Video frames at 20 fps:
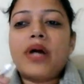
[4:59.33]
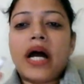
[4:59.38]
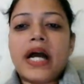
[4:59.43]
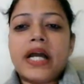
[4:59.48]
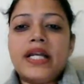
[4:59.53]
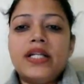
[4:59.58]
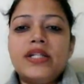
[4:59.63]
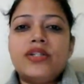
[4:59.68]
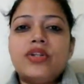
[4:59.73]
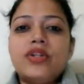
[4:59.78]

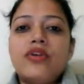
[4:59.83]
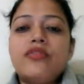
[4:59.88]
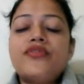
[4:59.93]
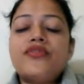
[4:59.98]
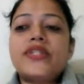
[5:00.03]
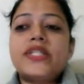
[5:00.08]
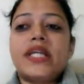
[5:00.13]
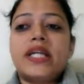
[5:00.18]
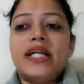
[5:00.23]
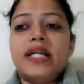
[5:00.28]
kinds of
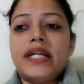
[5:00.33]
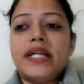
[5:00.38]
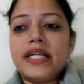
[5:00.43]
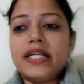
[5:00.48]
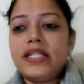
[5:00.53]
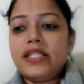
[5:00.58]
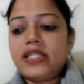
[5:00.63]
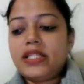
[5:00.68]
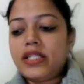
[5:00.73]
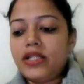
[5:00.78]

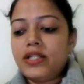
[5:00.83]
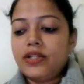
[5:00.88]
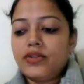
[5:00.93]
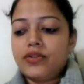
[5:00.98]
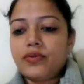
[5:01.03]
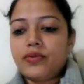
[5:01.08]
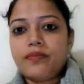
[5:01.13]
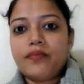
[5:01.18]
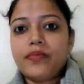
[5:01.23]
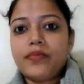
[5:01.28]

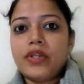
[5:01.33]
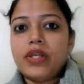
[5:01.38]
sentences.